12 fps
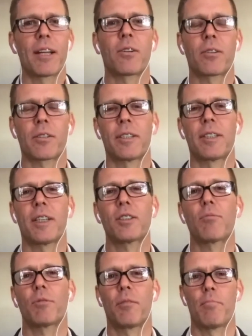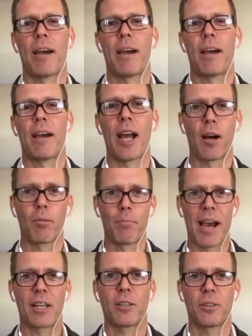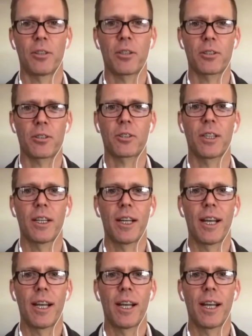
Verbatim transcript: I don't doesn't really matter how bad it looks.